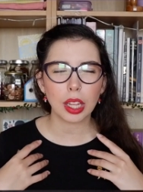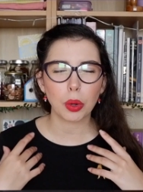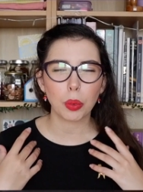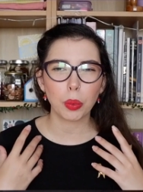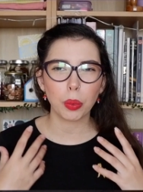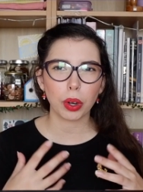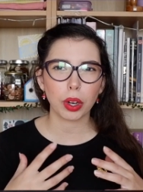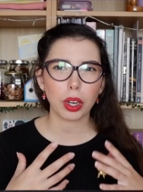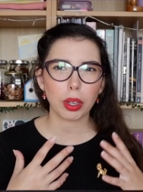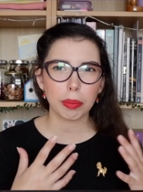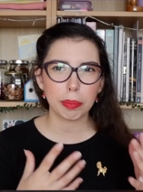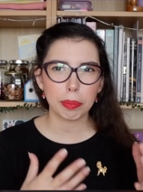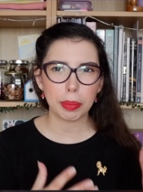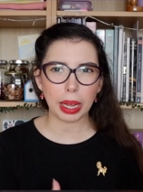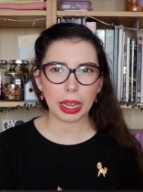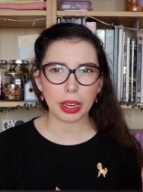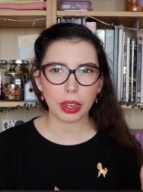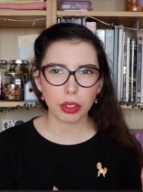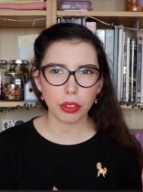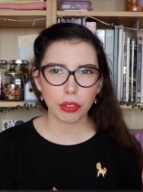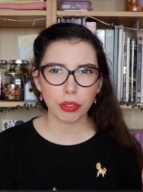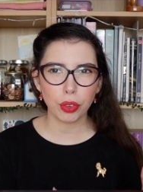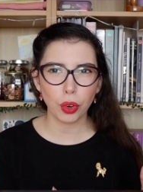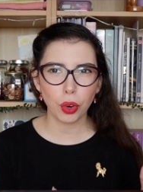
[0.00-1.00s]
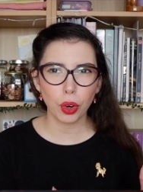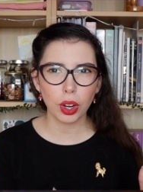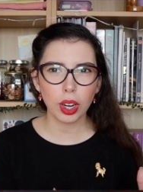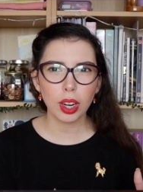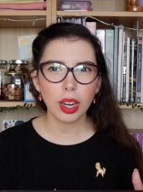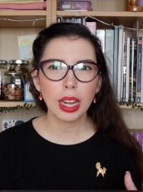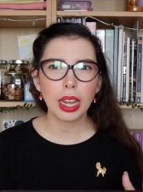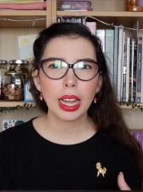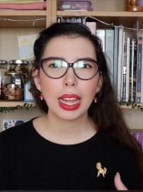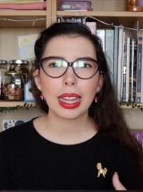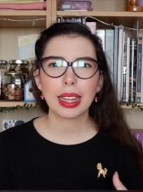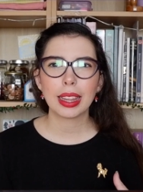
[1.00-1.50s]
they work better
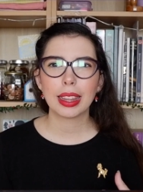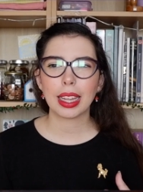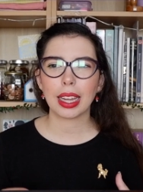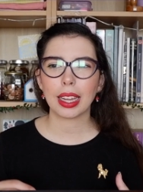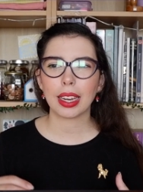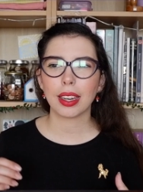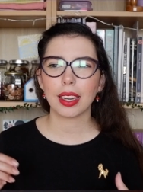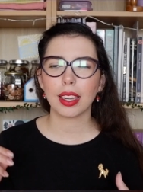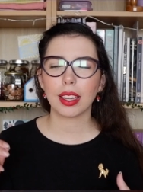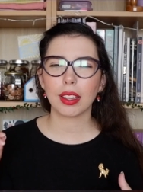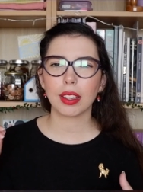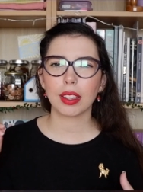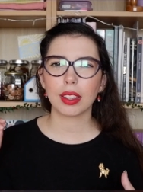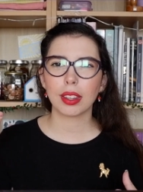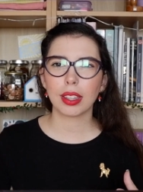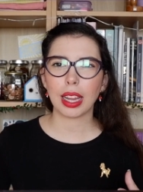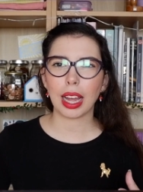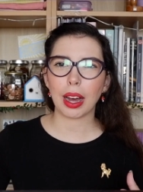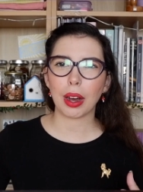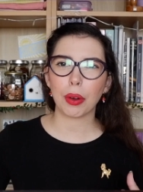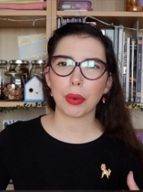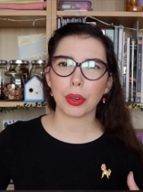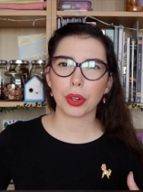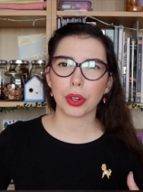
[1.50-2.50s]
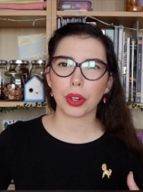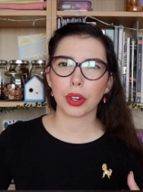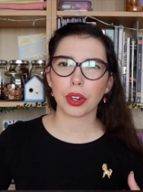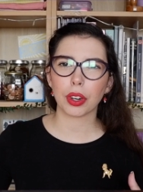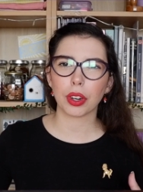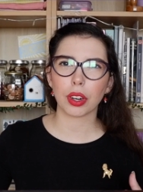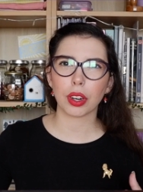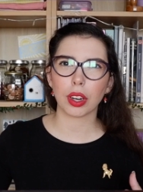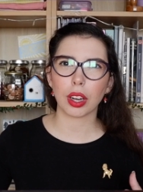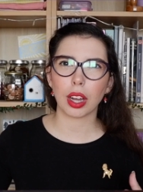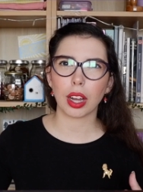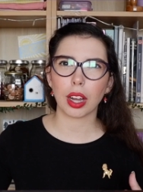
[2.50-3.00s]
for than
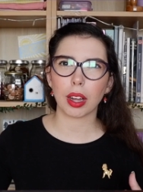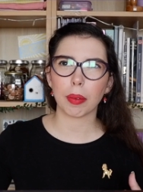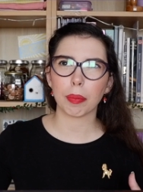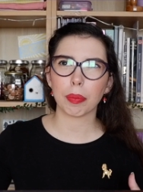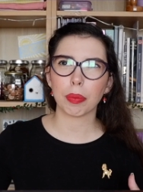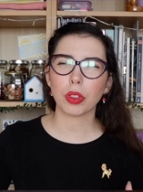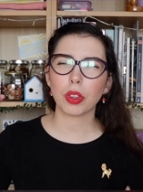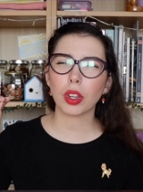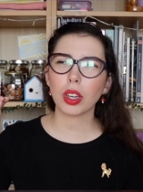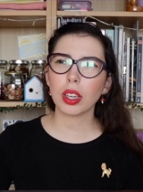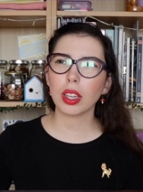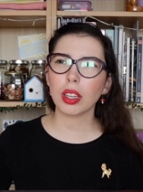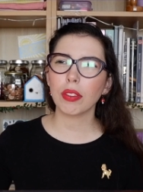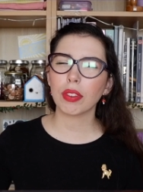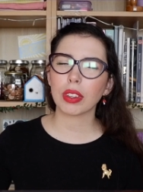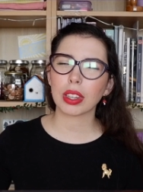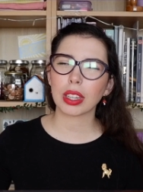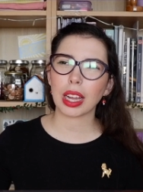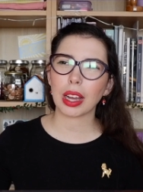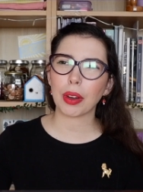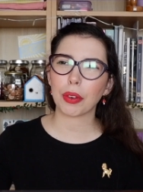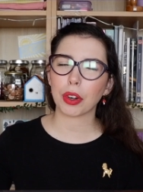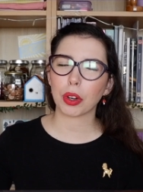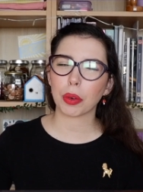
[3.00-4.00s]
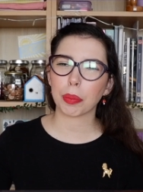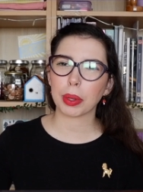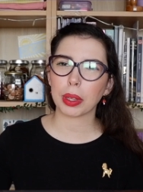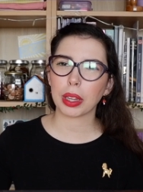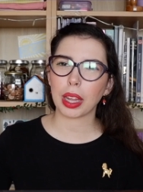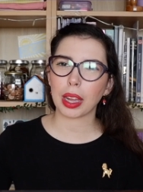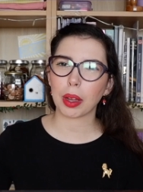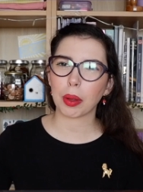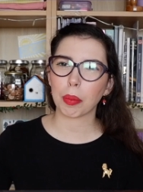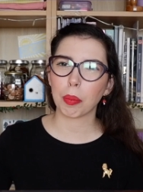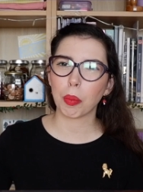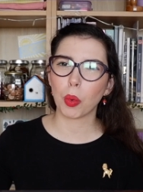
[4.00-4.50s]
louder, not even louder, but
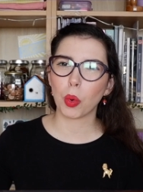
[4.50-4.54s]
like